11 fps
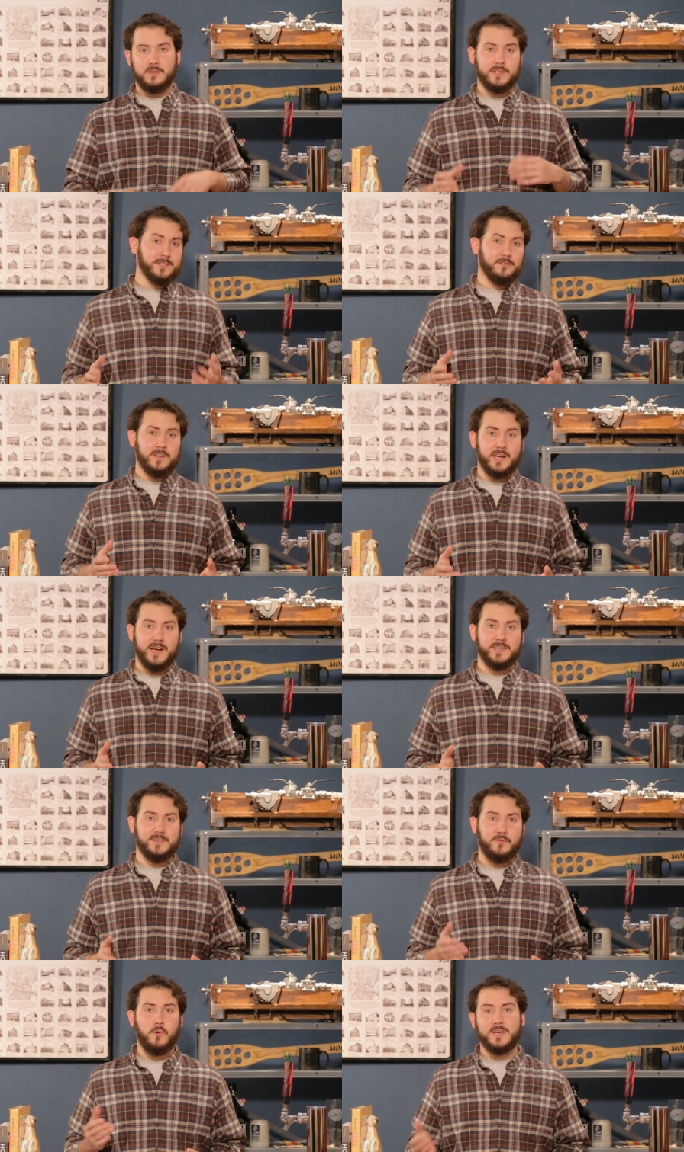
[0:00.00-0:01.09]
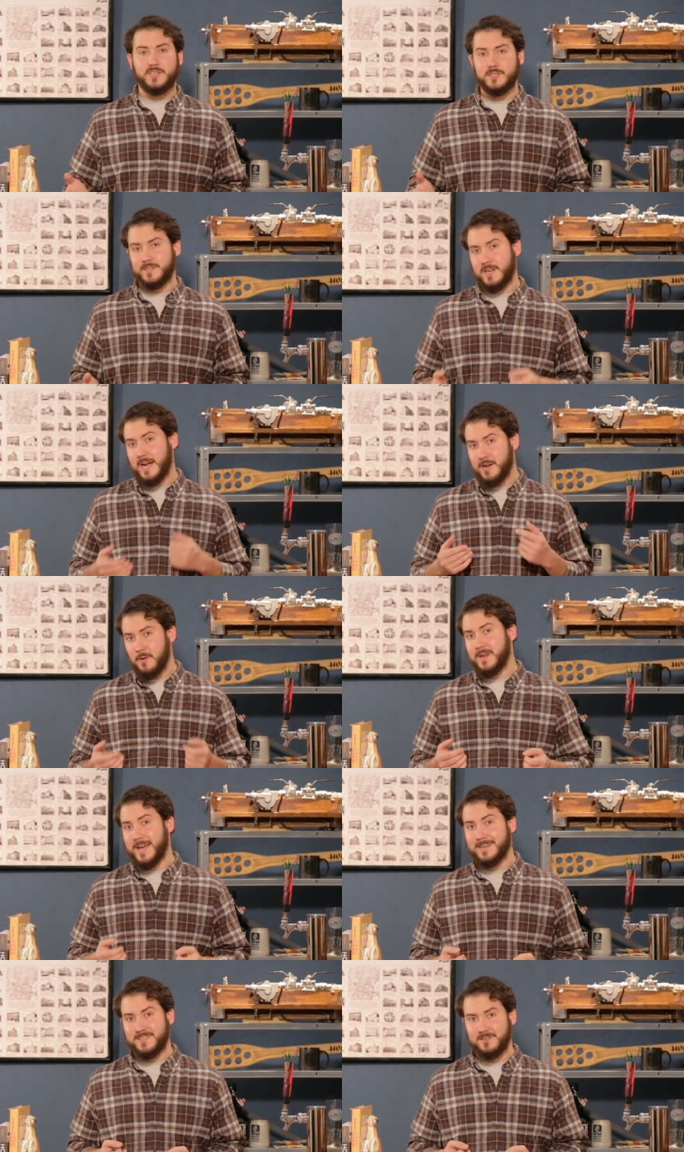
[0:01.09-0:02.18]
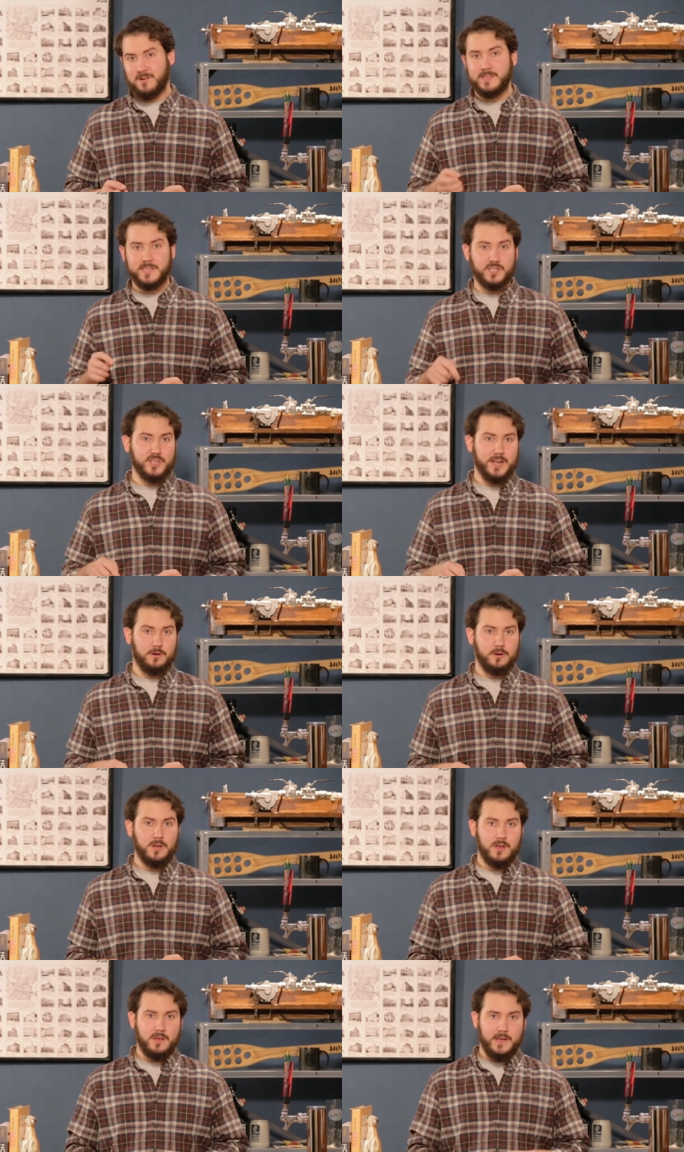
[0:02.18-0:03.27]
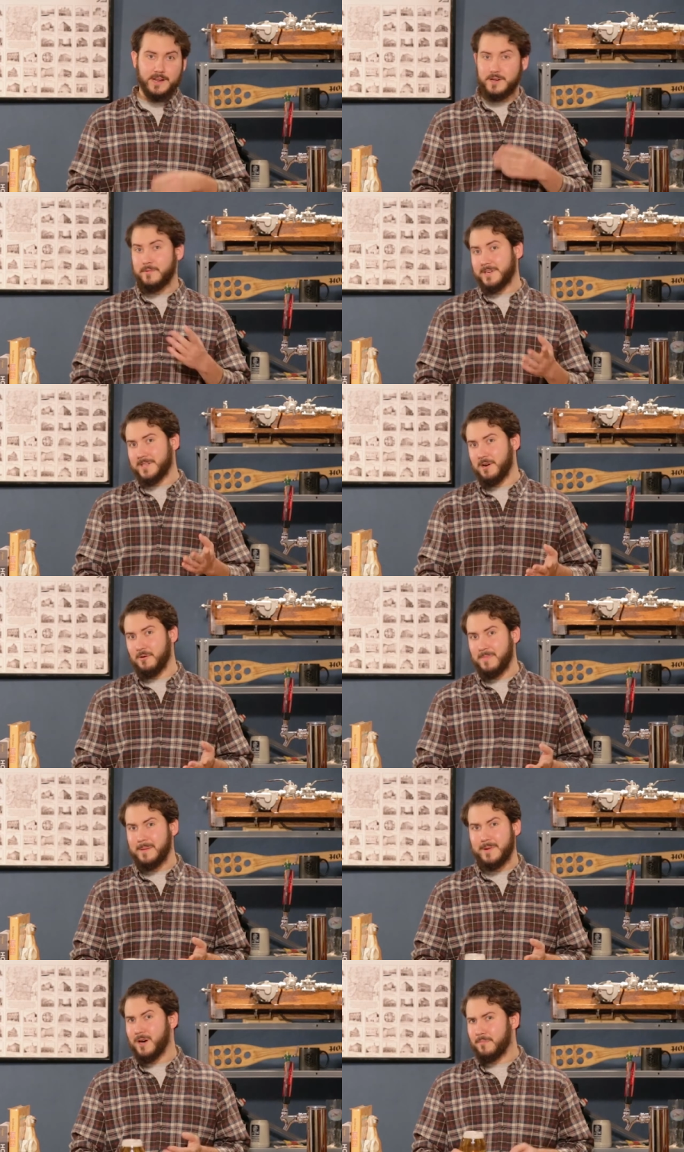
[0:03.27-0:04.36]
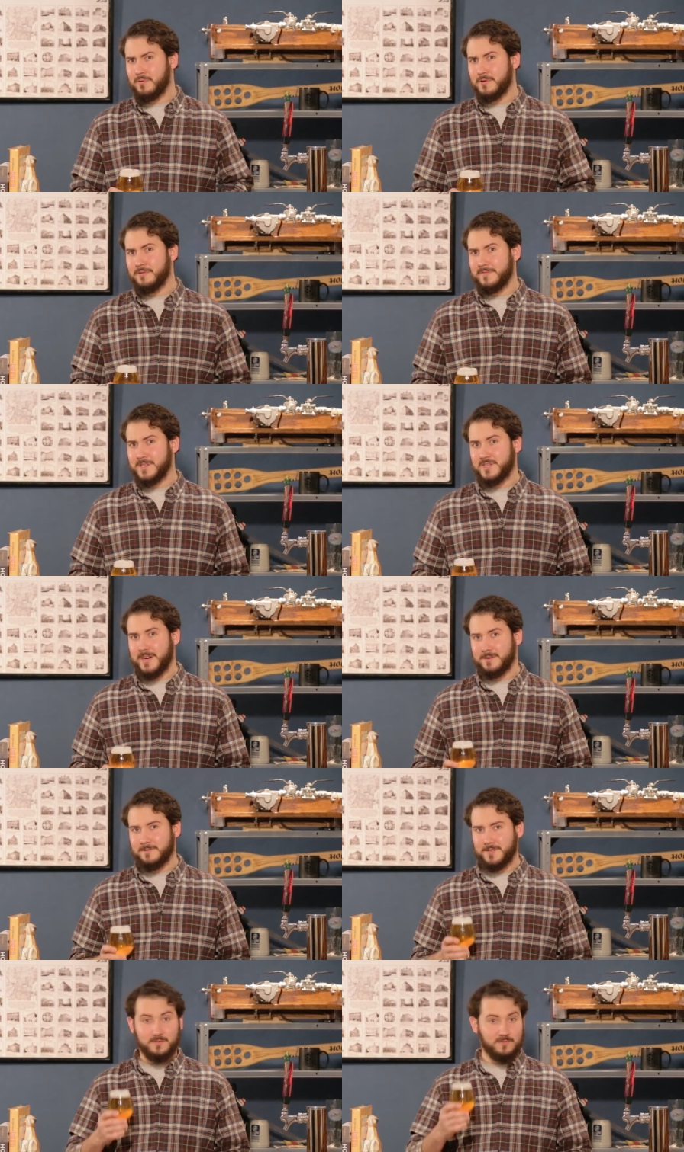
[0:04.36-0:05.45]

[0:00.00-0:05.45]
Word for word: These are the kinds of questions that I hope to answer in this channel, and in doing so, maybe I'll prove this channel's